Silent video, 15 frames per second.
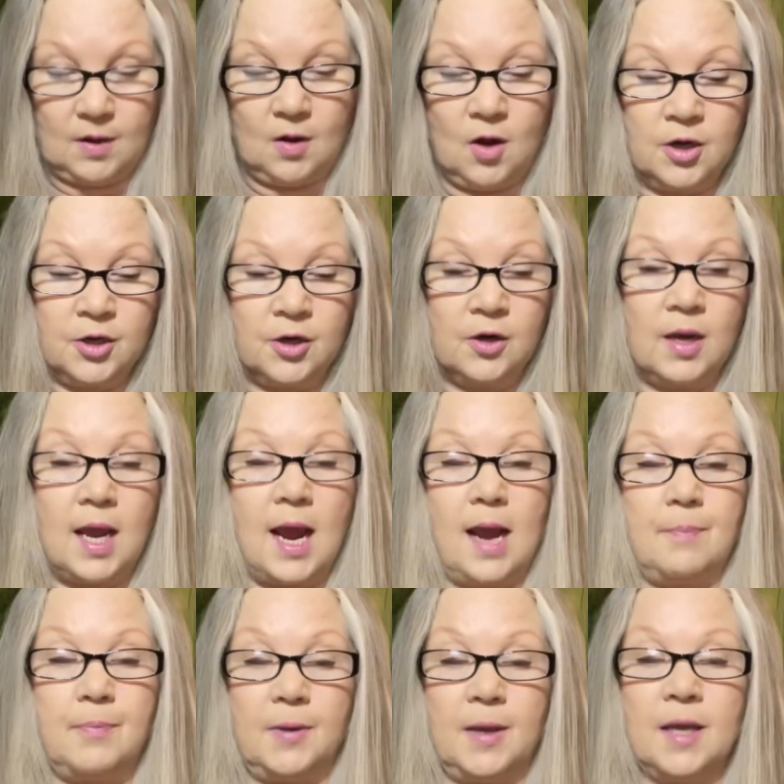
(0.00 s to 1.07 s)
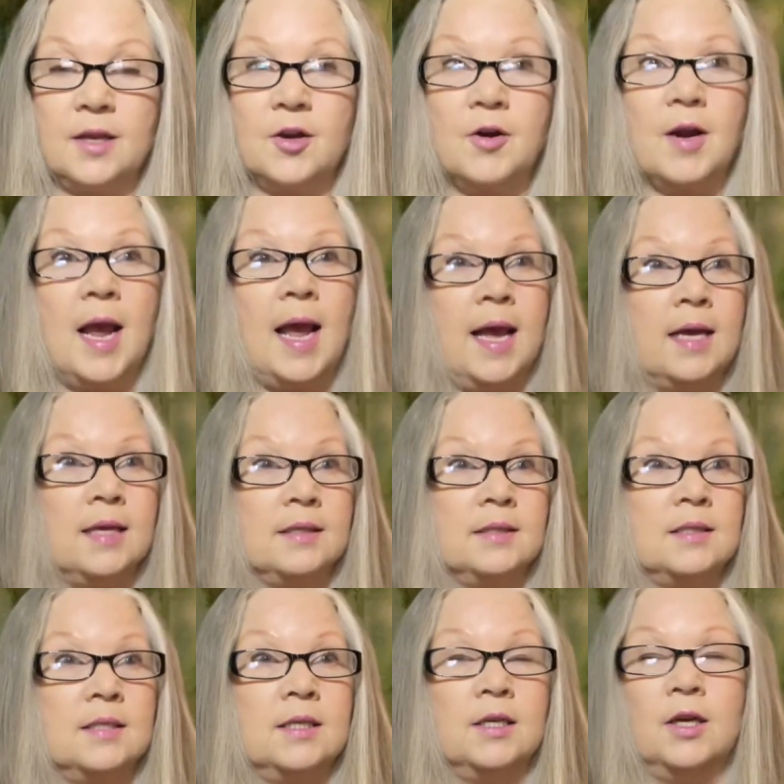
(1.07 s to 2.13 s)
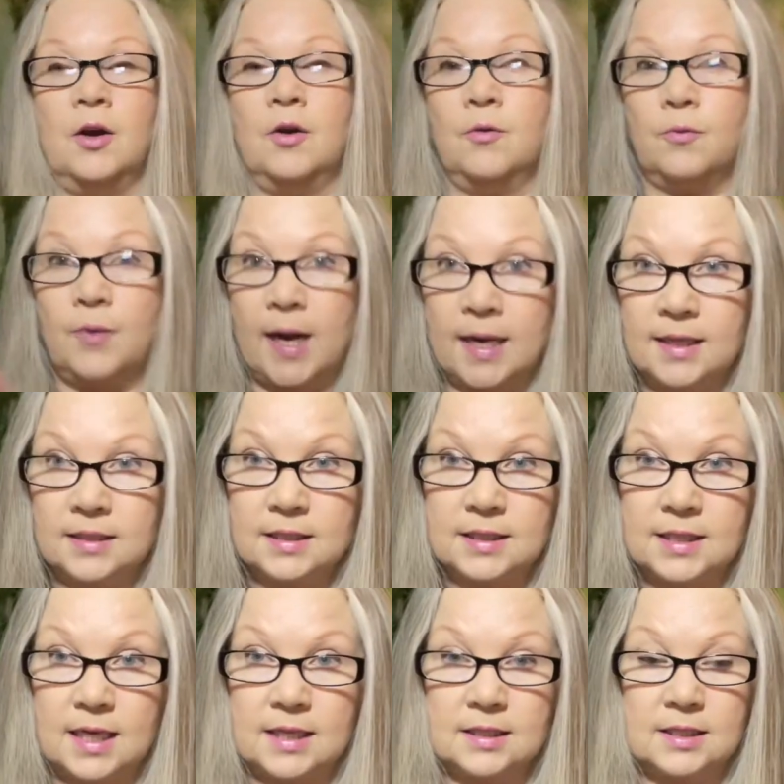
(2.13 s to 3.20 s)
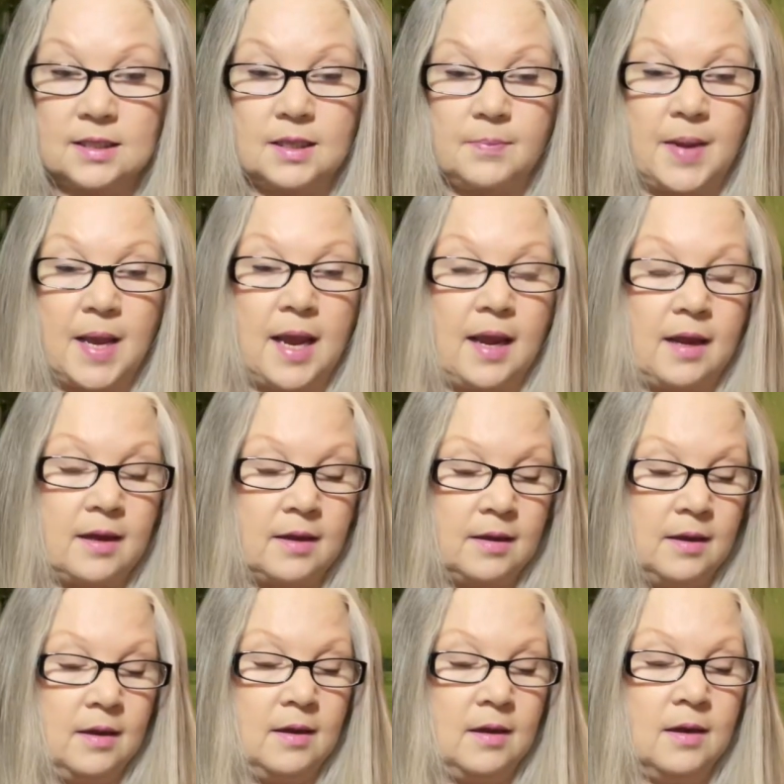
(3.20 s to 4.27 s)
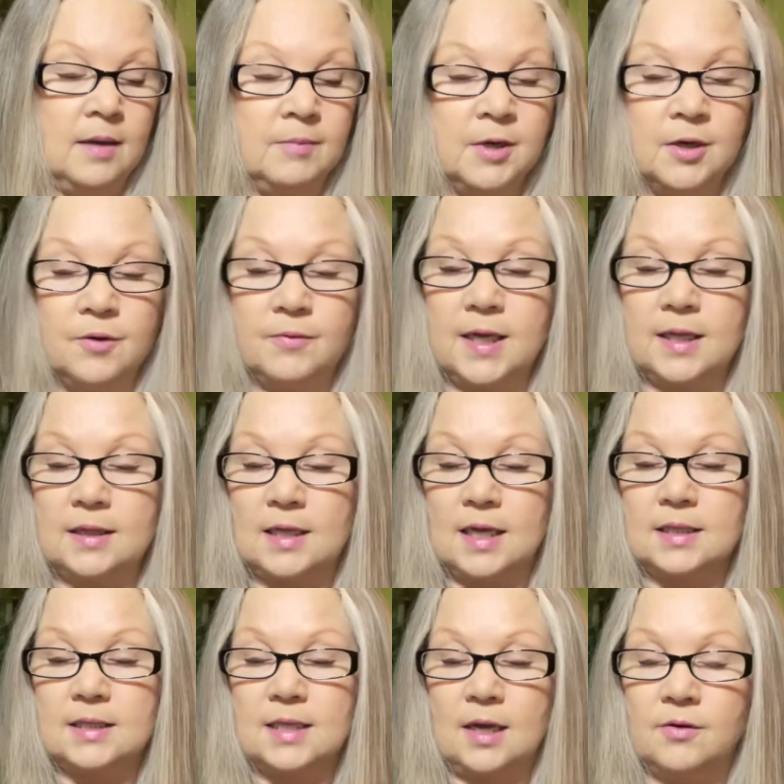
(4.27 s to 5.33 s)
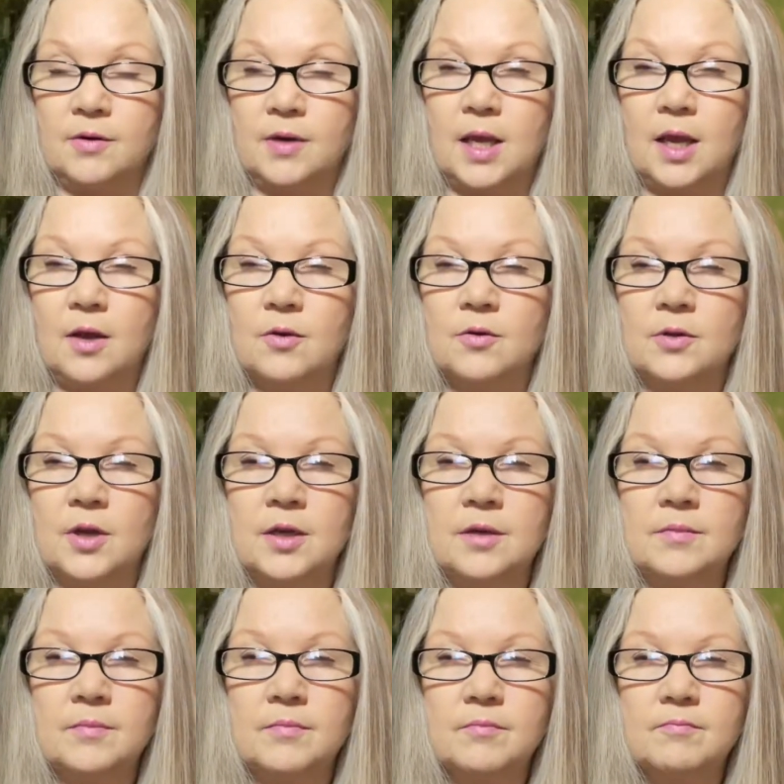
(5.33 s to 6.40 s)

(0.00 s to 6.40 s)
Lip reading: On your lap, in your hands, you know, ready to take to the bank. I'm gonna write that down, okay? Hold on.